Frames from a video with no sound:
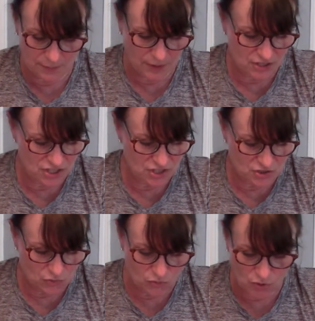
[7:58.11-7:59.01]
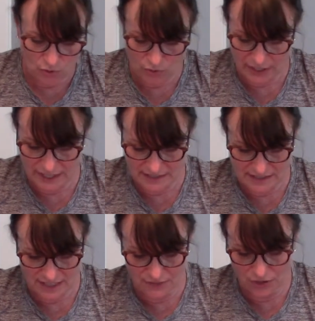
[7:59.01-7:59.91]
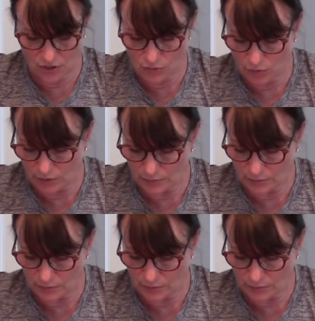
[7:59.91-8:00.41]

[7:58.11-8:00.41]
but just roll it. See if you can roll it